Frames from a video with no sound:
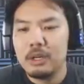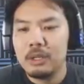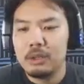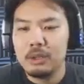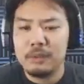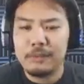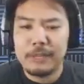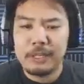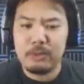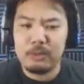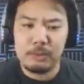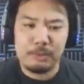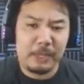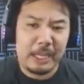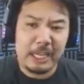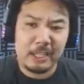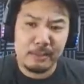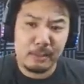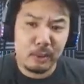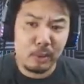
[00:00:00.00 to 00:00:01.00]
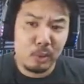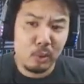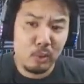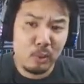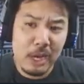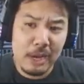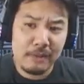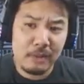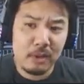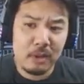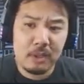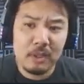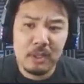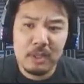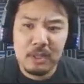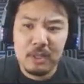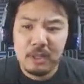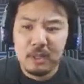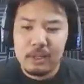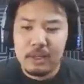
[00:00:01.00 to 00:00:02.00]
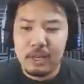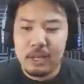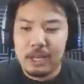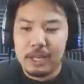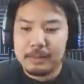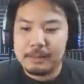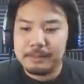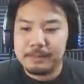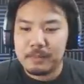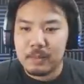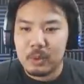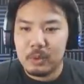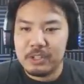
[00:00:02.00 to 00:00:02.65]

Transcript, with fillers: Luffy is replaceable with whoever. Um,